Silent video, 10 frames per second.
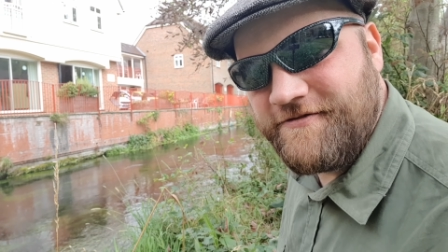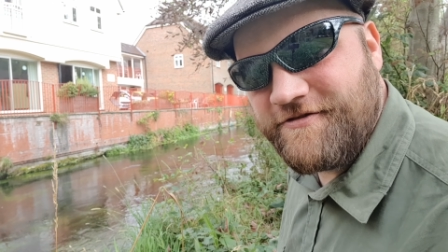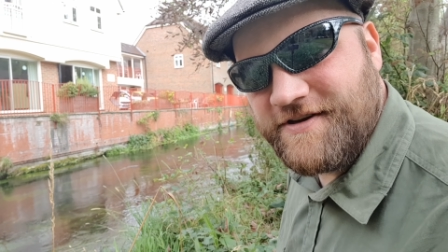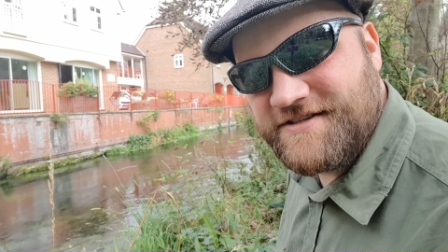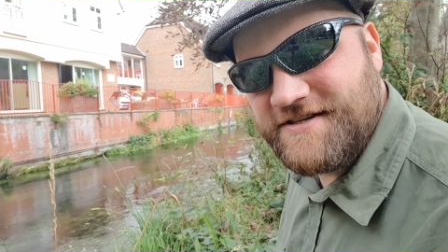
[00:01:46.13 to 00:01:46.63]

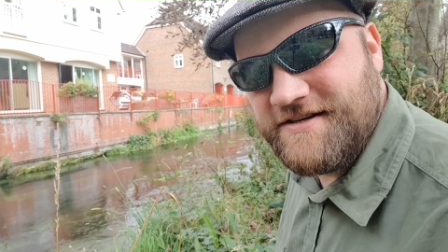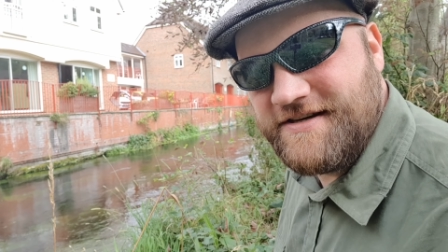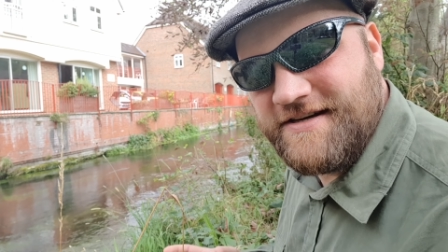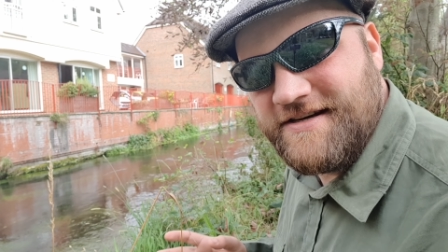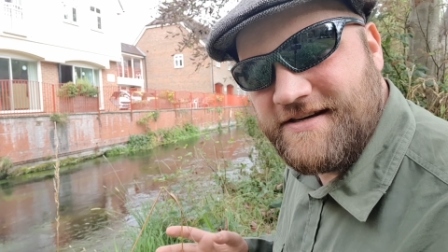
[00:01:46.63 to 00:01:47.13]
for its
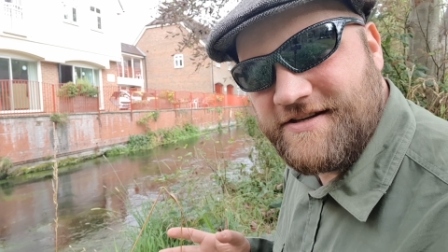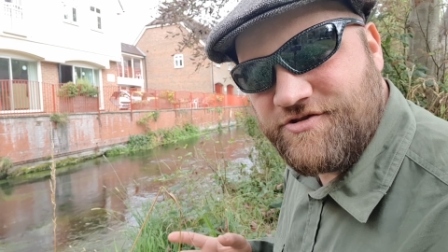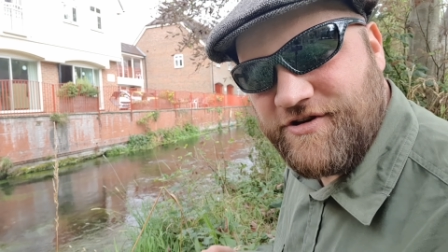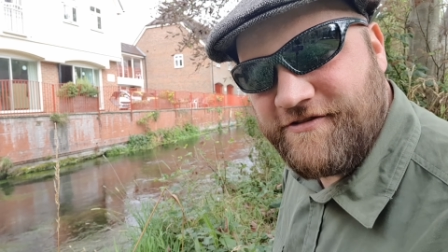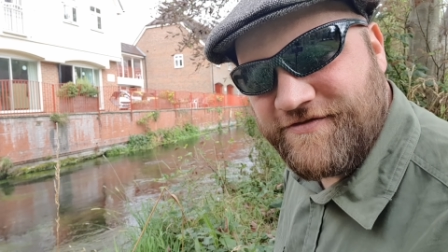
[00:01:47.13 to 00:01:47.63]

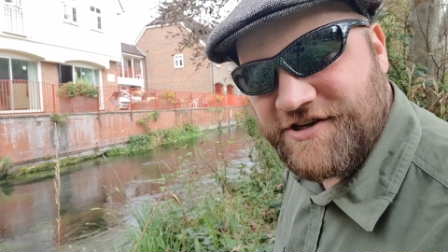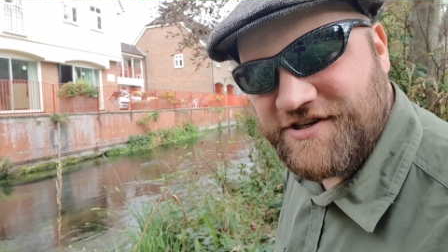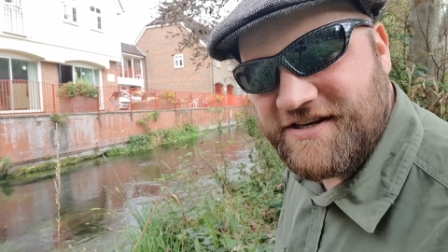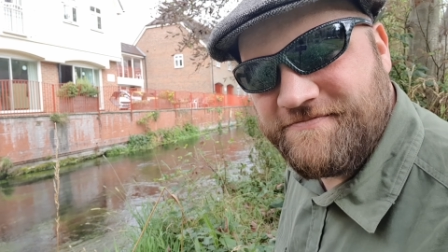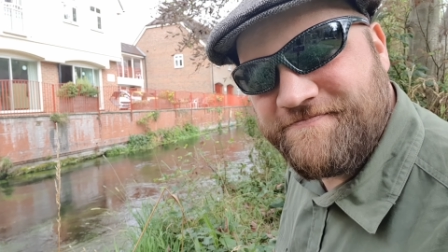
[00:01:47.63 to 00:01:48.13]
trout
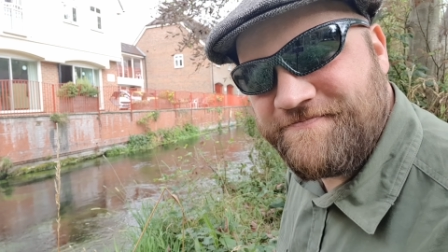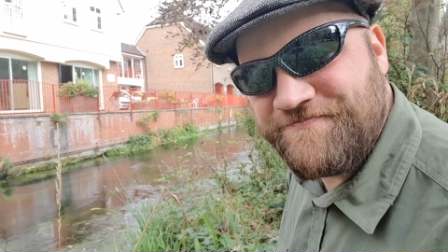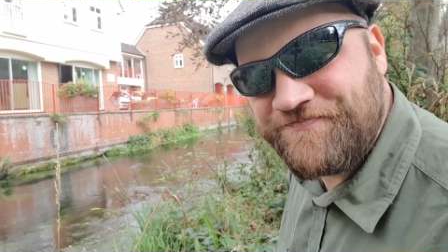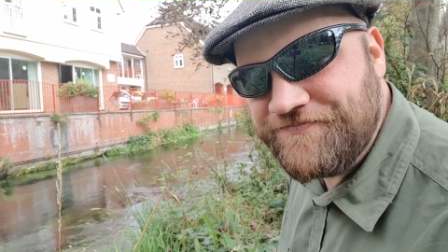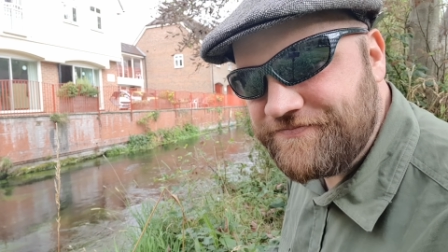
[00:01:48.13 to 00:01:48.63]
fishing.
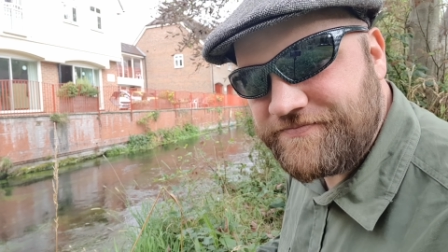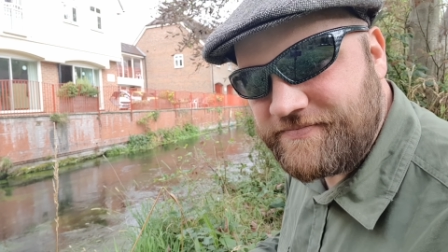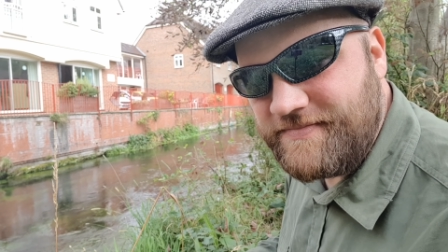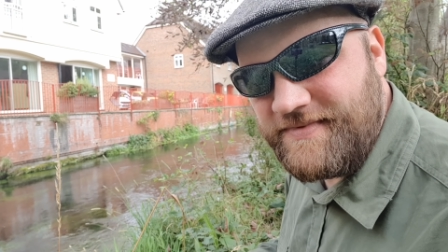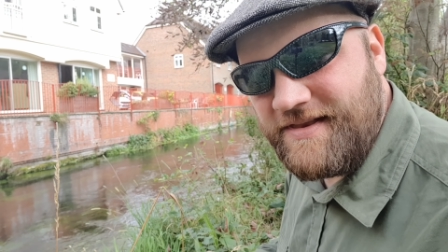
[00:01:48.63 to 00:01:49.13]

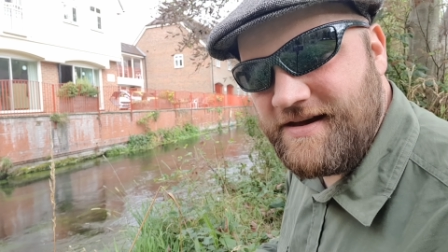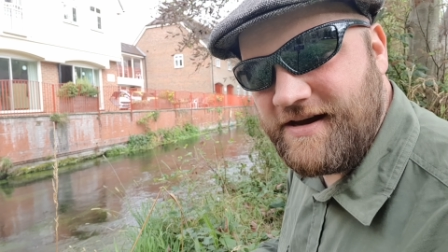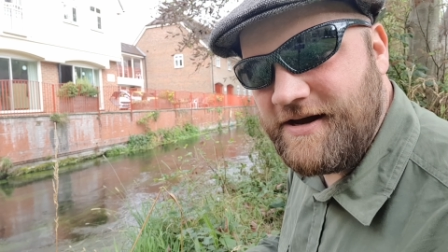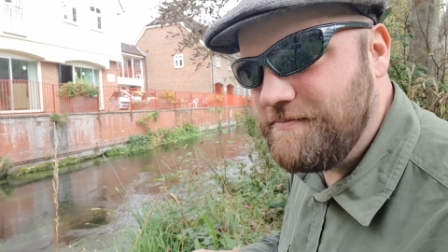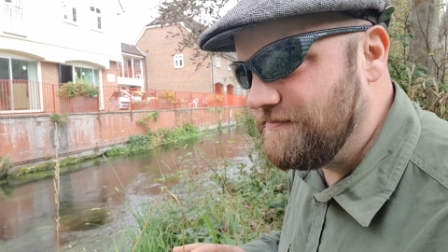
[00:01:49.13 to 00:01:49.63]

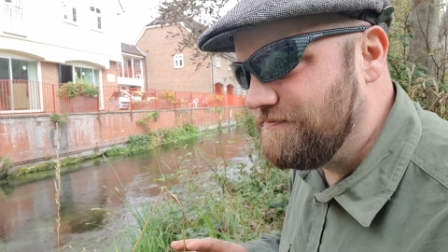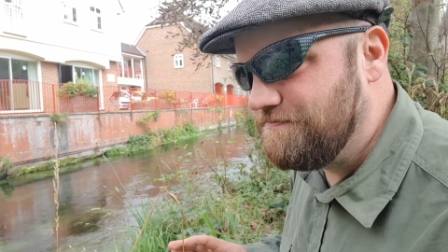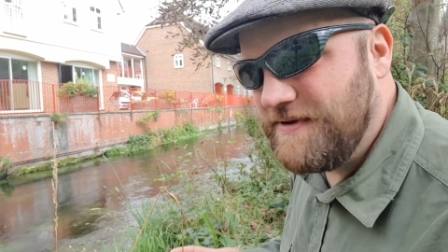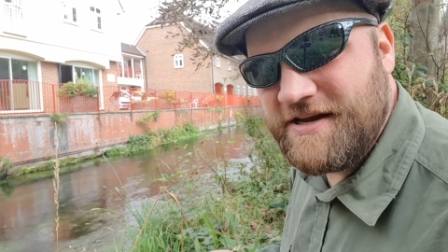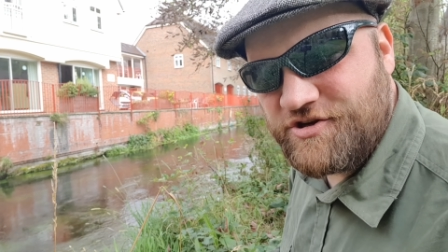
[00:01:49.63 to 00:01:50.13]
Um,
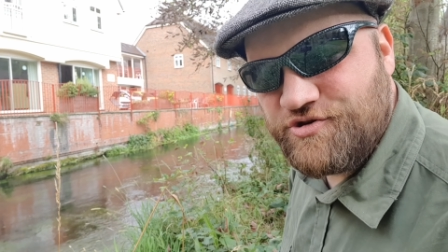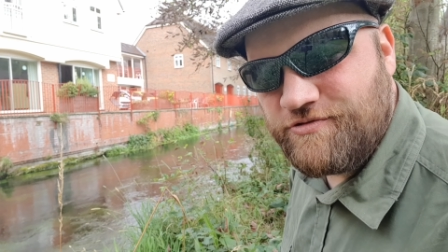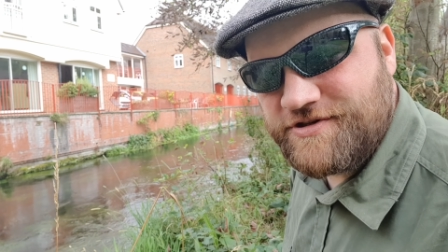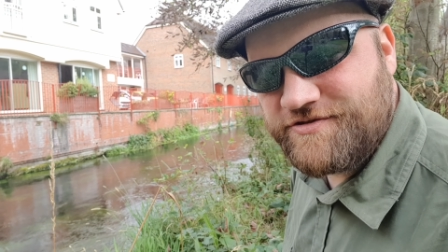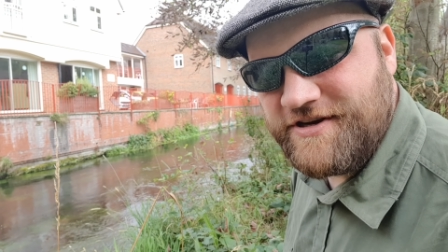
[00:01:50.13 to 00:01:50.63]
being a
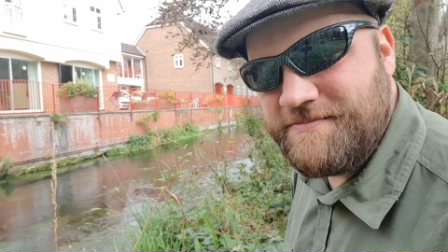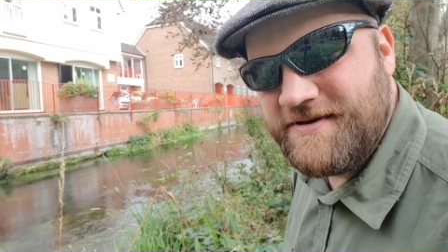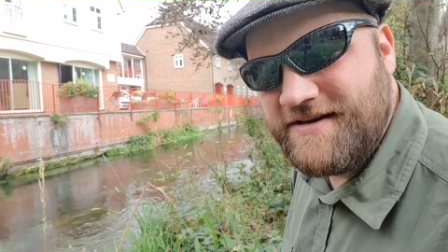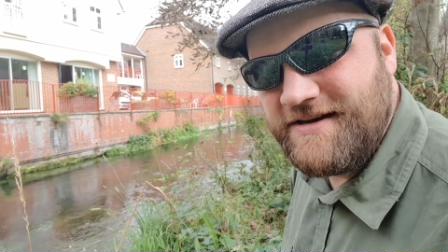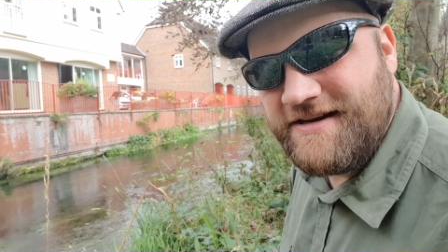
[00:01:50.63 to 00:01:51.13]
chalk stream,
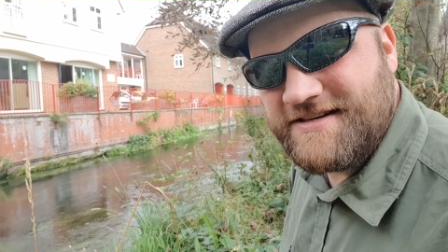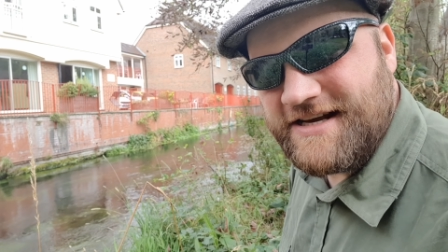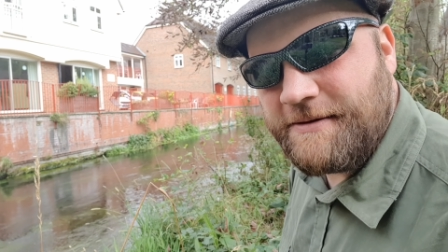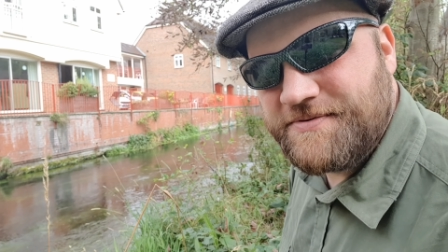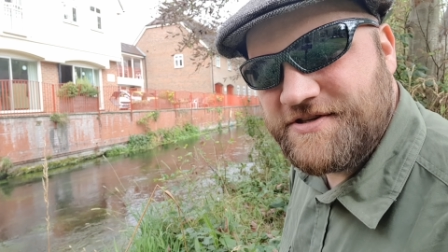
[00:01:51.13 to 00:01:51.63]
it's
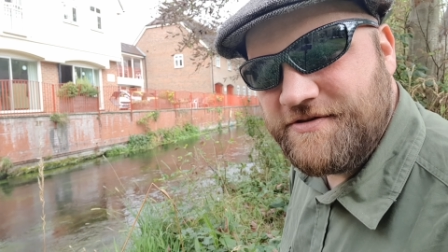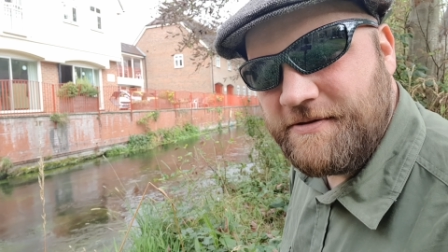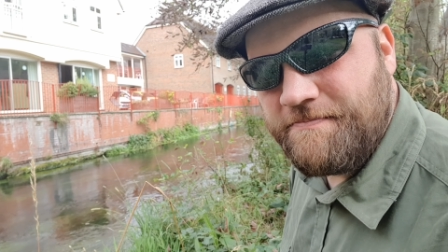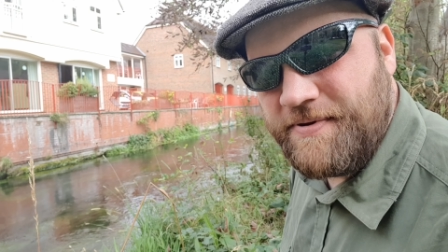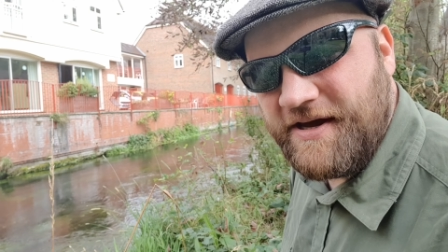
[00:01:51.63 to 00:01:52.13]

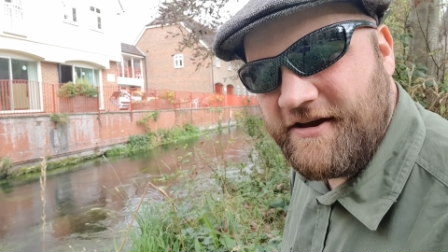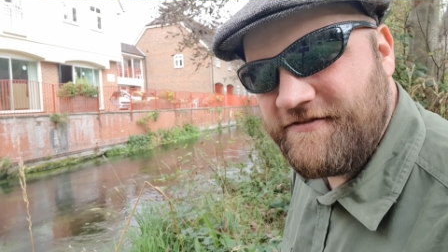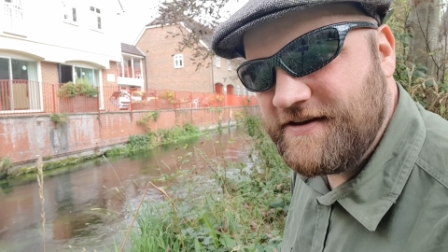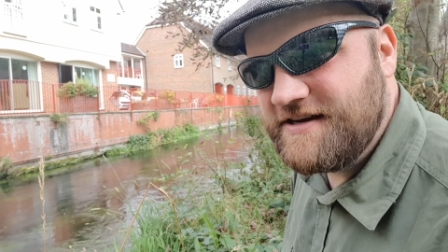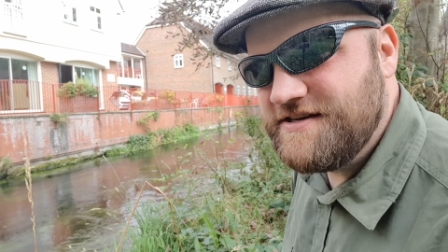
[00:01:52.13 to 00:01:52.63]
absolutely
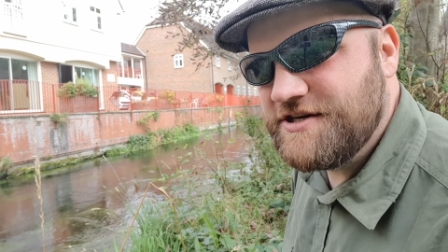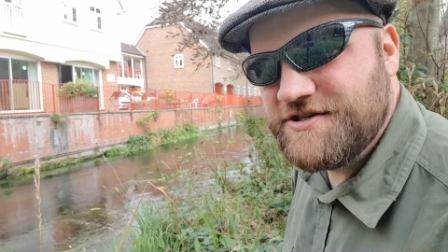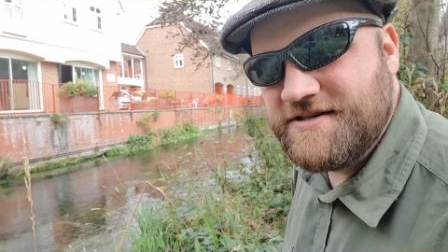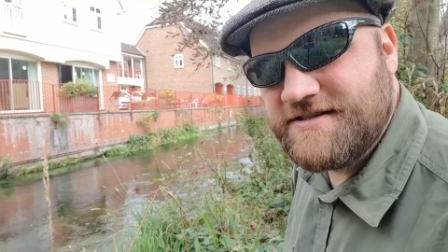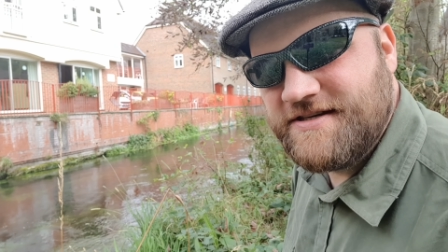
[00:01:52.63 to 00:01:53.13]
perfect
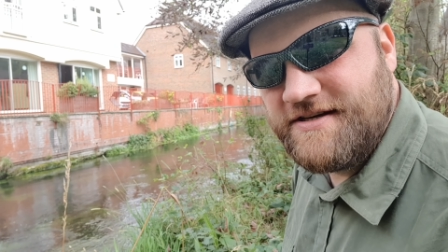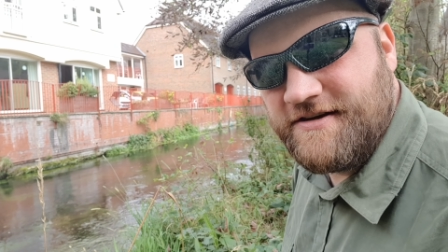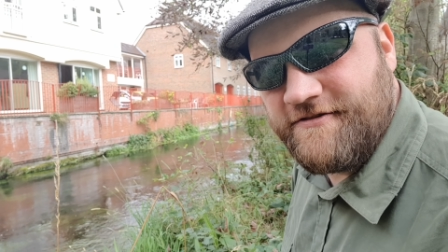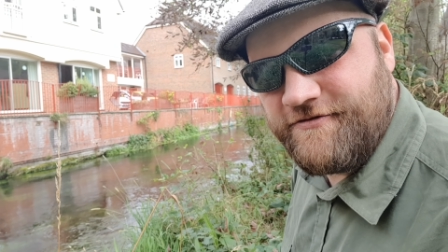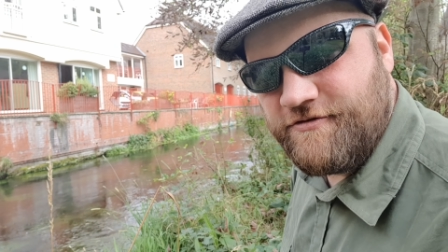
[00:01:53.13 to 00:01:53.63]
conditions
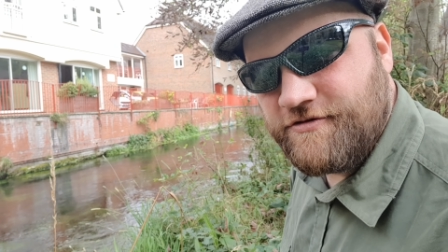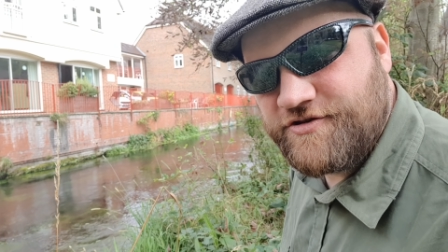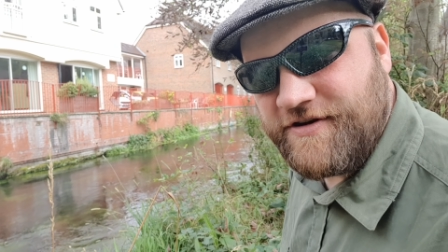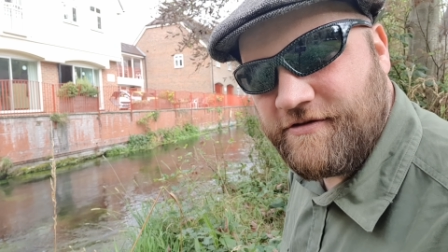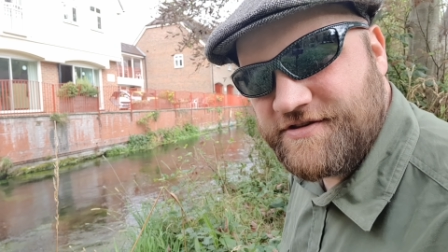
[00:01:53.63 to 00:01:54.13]
for
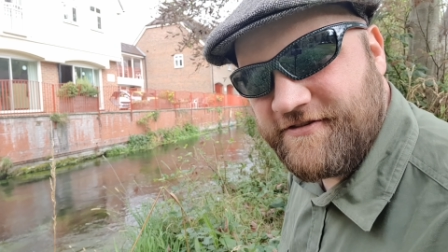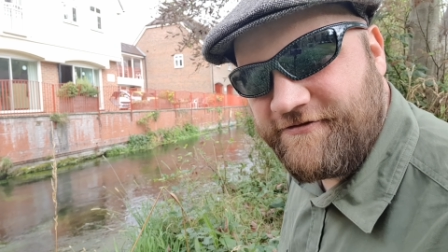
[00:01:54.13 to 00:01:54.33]
trout to